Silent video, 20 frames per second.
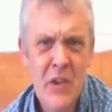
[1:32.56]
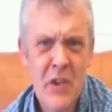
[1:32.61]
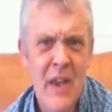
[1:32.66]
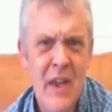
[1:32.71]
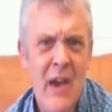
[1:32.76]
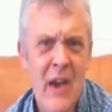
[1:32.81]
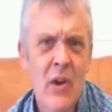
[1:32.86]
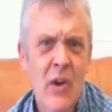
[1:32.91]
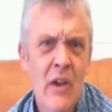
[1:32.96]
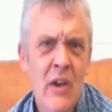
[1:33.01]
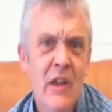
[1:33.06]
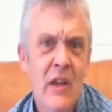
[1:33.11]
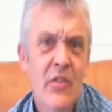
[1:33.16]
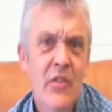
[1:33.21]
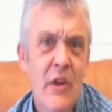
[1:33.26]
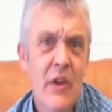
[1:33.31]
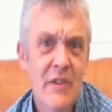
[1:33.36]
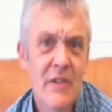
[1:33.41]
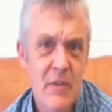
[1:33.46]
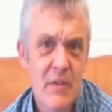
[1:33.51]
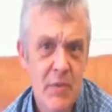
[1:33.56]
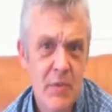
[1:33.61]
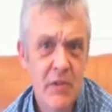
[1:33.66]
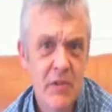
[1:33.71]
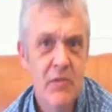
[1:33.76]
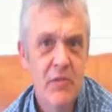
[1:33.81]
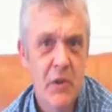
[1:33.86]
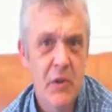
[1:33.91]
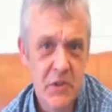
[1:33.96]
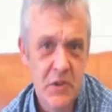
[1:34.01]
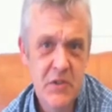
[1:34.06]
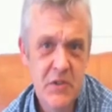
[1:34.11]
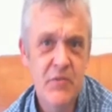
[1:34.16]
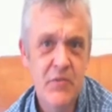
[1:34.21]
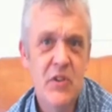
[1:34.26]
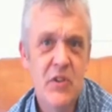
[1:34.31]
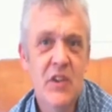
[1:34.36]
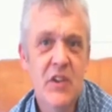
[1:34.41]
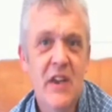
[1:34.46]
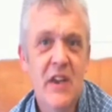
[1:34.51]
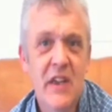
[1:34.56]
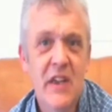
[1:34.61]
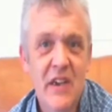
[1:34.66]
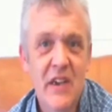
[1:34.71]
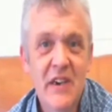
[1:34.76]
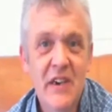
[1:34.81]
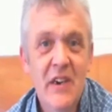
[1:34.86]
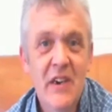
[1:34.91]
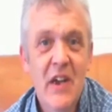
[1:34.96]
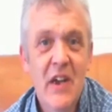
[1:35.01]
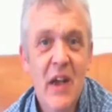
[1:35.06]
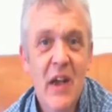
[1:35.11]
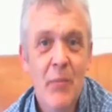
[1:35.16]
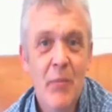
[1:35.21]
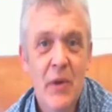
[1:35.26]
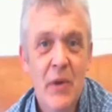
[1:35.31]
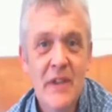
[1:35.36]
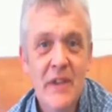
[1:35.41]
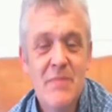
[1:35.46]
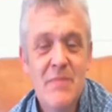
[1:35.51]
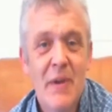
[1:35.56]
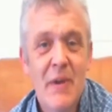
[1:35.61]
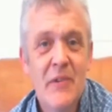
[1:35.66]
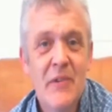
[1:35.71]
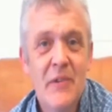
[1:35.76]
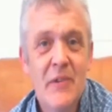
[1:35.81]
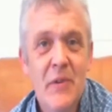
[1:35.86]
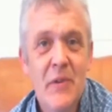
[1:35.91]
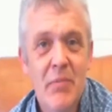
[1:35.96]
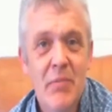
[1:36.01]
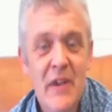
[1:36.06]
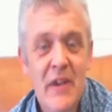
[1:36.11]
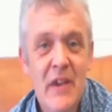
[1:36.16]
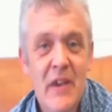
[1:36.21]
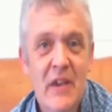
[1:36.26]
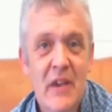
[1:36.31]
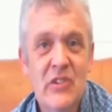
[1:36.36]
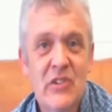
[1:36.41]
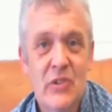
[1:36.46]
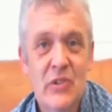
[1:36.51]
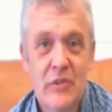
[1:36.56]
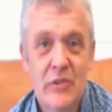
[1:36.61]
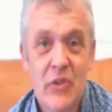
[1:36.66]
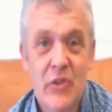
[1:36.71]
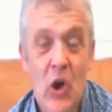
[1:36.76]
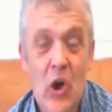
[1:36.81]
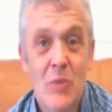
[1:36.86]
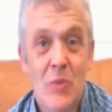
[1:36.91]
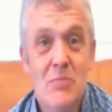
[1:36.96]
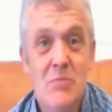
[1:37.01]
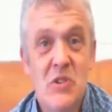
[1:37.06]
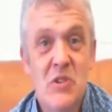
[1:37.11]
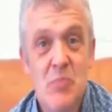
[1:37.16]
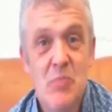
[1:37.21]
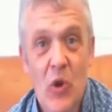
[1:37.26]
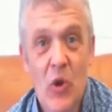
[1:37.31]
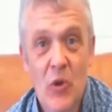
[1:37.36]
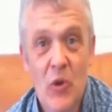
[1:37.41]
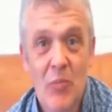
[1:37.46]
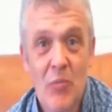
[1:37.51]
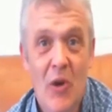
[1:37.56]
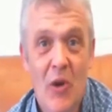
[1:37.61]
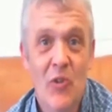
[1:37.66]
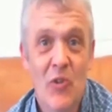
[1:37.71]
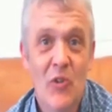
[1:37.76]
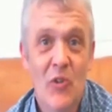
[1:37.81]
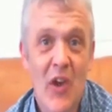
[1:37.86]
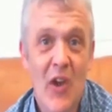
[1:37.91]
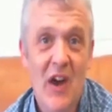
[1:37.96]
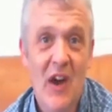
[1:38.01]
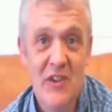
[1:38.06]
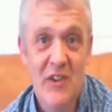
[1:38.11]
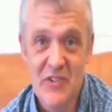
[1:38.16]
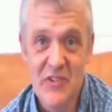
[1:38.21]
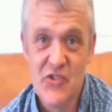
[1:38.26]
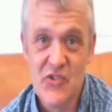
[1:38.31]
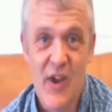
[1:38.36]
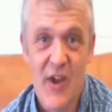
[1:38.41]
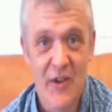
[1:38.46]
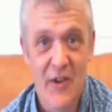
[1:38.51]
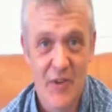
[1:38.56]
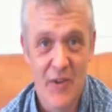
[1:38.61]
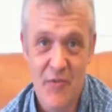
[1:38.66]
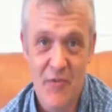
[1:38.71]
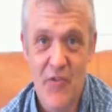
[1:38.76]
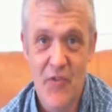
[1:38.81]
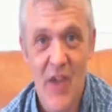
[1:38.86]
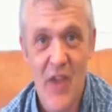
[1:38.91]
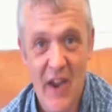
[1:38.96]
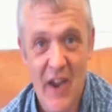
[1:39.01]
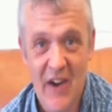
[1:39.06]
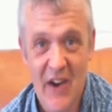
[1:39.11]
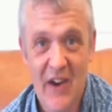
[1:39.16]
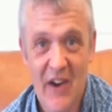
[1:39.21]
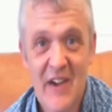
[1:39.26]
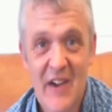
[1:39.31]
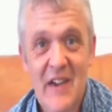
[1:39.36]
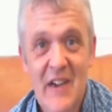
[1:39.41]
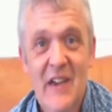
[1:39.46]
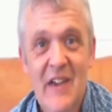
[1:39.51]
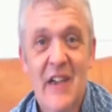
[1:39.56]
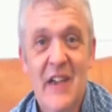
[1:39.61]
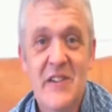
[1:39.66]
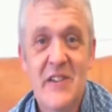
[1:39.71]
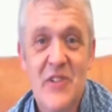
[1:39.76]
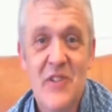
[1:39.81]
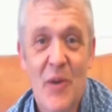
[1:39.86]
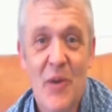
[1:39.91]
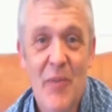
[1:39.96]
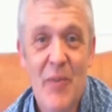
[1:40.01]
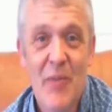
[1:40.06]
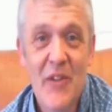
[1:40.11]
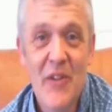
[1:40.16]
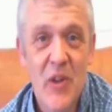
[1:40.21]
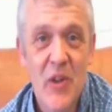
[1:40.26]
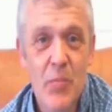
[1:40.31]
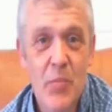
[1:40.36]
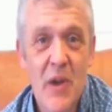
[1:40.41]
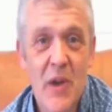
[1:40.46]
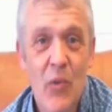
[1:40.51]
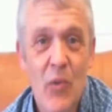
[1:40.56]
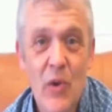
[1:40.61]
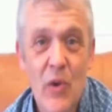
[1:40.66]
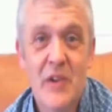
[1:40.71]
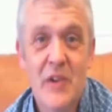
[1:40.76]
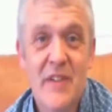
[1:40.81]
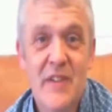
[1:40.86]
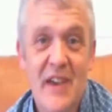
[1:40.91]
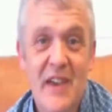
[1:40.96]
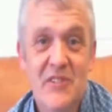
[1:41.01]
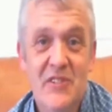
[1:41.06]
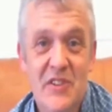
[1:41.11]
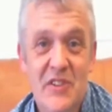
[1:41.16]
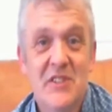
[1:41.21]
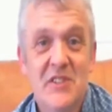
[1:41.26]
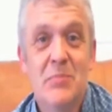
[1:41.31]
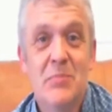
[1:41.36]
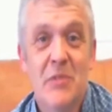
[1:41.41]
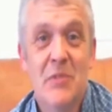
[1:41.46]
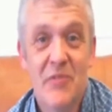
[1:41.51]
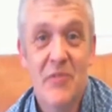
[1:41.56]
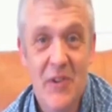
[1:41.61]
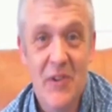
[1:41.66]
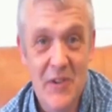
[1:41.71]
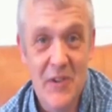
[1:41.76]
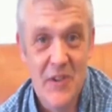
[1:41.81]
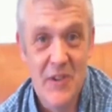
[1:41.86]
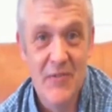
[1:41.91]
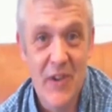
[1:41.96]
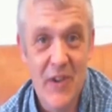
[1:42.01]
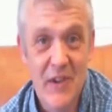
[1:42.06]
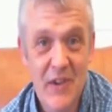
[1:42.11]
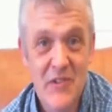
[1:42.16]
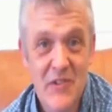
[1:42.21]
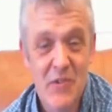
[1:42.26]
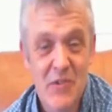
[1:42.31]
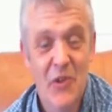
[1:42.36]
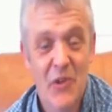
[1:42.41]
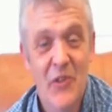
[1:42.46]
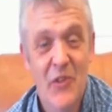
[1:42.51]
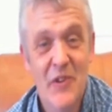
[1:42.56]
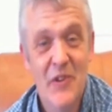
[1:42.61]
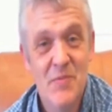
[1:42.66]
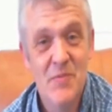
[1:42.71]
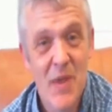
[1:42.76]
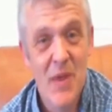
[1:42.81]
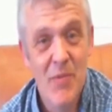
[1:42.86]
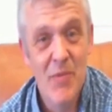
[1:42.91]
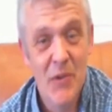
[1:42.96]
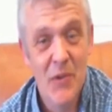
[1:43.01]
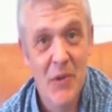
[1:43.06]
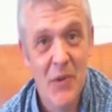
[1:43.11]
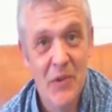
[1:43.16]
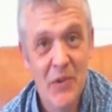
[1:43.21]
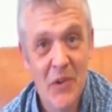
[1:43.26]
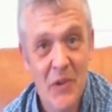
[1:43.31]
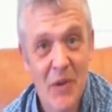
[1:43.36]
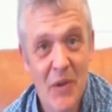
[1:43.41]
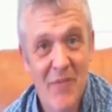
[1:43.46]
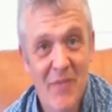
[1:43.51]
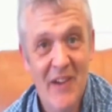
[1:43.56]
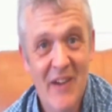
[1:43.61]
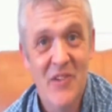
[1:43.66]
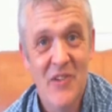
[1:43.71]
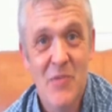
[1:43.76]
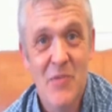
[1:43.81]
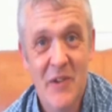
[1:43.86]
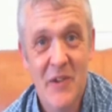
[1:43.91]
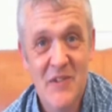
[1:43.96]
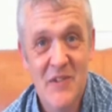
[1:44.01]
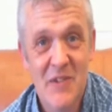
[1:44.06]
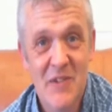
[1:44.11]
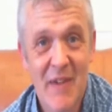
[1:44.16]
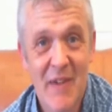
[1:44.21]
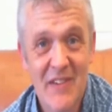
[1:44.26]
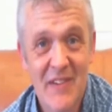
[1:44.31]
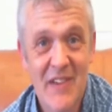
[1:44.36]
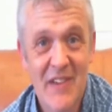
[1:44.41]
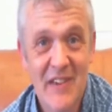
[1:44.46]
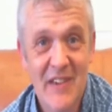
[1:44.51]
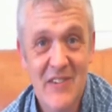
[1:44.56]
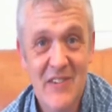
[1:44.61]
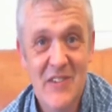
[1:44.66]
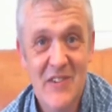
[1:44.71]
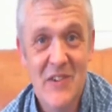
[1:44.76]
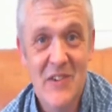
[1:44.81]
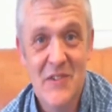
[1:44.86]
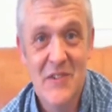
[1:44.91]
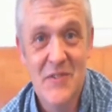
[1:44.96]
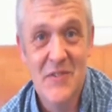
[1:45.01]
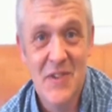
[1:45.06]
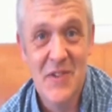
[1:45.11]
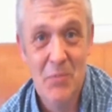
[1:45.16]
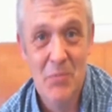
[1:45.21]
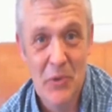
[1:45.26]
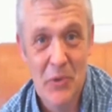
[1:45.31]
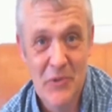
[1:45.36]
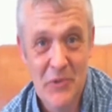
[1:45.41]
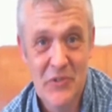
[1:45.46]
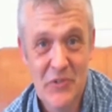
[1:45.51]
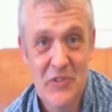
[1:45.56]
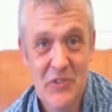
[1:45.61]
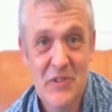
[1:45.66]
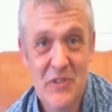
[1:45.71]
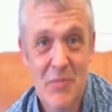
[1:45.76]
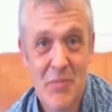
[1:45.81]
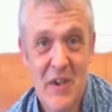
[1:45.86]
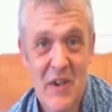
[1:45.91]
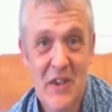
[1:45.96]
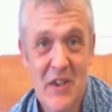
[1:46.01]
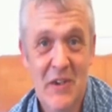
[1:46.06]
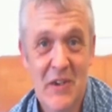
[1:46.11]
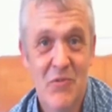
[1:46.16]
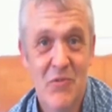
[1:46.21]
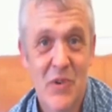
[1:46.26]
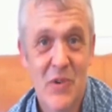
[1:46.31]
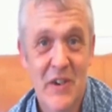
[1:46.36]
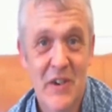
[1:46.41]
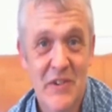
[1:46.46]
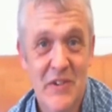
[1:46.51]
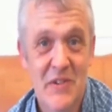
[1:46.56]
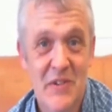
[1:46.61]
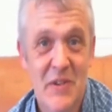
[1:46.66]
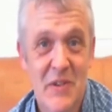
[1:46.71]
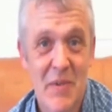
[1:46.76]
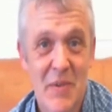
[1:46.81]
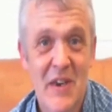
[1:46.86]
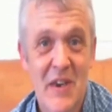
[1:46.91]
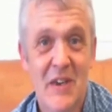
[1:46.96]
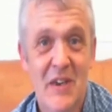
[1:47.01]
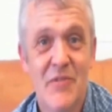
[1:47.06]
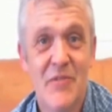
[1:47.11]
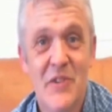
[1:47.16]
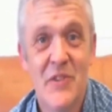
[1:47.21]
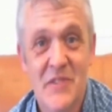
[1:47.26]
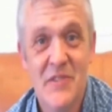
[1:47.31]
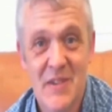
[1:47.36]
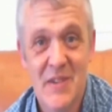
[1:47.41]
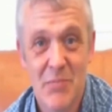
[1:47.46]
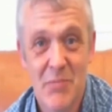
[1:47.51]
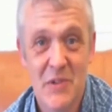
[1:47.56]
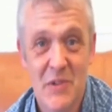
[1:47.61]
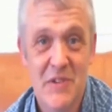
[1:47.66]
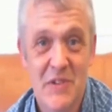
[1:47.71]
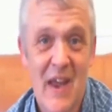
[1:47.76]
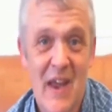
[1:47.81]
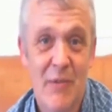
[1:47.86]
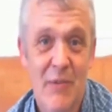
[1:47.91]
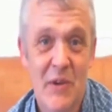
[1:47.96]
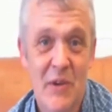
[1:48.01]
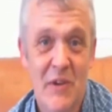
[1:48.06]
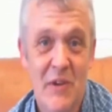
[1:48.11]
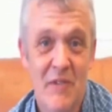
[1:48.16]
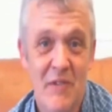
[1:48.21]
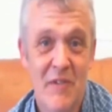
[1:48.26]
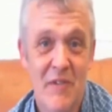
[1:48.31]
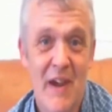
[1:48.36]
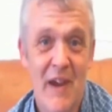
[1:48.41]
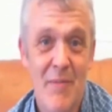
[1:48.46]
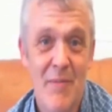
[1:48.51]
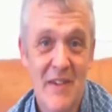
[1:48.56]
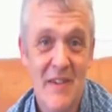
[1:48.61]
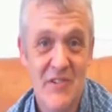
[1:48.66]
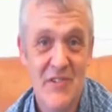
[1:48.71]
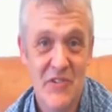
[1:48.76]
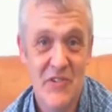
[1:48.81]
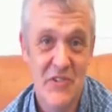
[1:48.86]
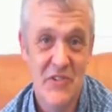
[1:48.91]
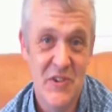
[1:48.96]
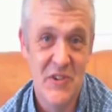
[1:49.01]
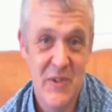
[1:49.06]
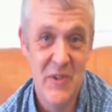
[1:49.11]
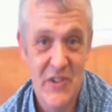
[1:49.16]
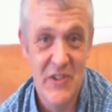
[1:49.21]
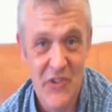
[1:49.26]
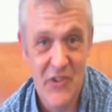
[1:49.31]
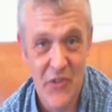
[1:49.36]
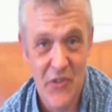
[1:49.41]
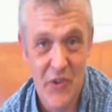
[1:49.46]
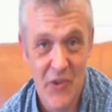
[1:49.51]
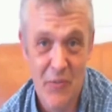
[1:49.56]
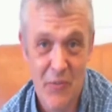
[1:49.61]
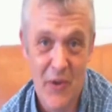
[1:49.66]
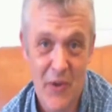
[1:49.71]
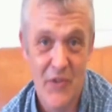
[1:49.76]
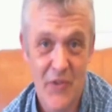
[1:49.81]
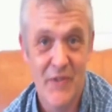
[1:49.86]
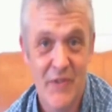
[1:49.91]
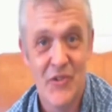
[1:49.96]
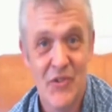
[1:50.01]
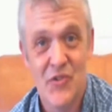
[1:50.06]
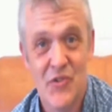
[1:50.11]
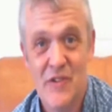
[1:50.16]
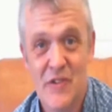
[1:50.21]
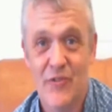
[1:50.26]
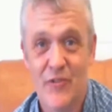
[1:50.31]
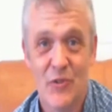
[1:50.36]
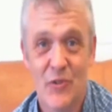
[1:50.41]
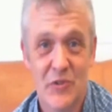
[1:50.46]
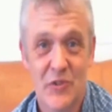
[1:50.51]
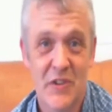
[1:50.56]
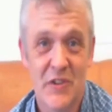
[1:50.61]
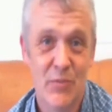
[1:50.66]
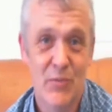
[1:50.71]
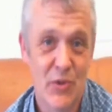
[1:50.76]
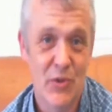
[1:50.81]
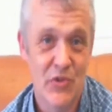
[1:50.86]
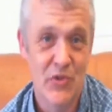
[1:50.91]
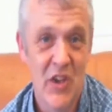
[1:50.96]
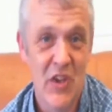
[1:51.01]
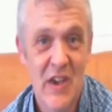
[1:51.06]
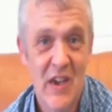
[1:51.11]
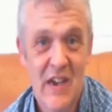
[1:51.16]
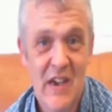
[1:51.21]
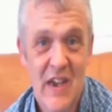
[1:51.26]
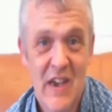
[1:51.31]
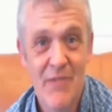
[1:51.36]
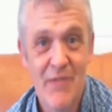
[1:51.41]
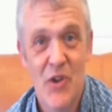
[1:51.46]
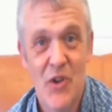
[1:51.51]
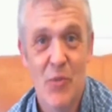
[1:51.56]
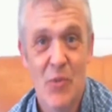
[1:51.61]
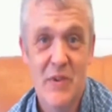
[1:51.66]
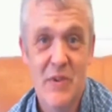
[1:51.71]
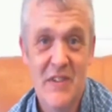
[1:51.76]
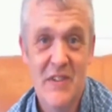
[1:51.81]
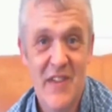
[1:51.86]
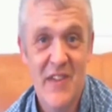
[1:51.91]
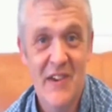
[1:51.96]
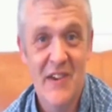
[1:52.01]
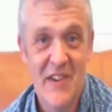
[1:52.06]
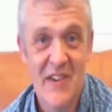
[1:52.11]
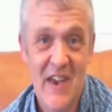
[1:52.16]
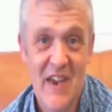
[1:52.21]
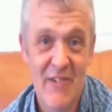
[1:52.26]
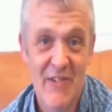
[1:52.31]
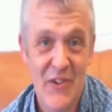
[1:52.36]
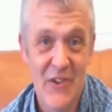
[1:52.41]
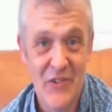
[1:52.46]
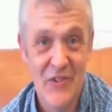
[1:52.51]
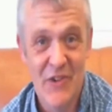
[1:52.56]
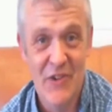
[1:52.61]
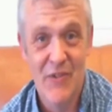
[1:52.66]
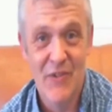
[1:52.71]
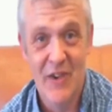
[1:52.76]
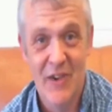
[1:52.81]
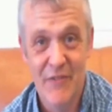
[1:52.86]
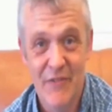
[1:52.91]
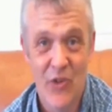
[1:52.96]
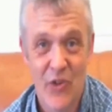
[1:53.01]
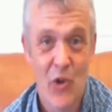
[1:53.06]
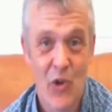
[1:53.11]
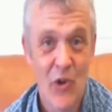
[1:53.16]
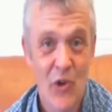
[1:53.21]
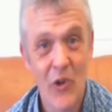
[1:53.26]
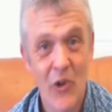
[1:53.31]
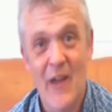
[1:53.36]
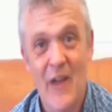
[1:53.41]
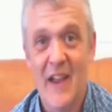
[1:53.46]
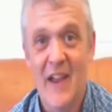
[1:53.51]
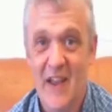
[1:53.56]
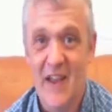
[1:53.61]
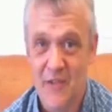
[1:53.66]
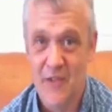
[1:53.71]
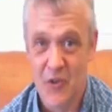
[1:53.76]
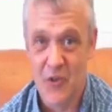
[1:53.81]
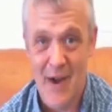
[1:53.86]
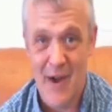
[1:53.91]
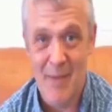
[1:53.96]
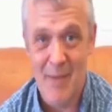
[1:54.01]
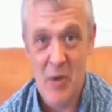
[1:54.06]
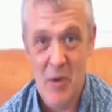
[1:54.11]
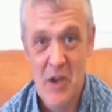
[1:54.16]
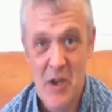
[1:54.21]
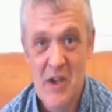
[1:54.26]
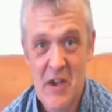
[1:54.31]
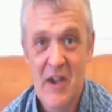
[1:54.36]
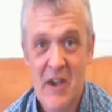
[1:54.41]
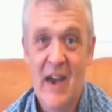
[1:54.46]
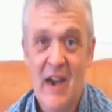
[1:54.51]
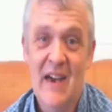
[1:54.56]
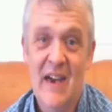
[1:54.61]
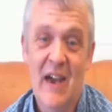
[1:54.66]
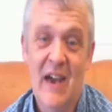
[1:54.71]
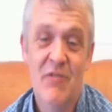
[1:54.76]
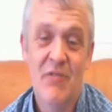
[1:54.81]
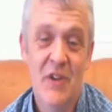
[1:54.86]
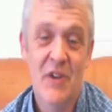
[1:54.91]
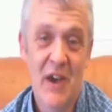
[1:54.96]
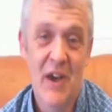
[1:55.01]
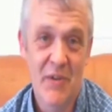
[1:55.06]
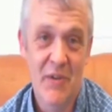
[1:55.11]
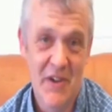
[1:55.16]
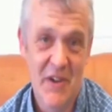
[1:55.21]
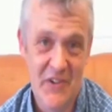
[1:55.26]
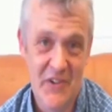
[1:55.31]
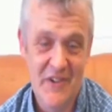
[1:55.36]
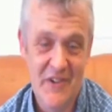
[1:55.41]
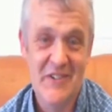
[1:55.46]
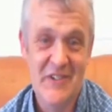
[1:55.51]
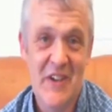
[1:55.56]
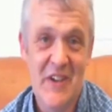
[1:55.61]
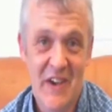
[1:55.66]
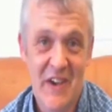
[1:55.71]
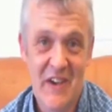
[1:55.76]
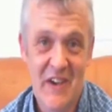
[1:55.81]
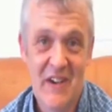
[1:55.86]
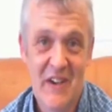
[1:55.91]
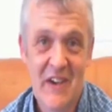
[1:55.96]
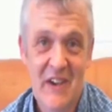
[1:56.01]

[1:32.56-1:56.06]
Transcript: Now, there is a bit of philosophy in here, but it's meant to be a sort of homespun moral guidance kind of thing. It's not meant to be a worked out system of philosophy. So all those people who want to come back to me on semantics, the use of symbols and the meaning of words and the meaning of those symbols and how we convey messages to each other and whether if a tree falls in the woods, if nobody's there to hear it, does it really fall? All that kind of crap, I have no interest in.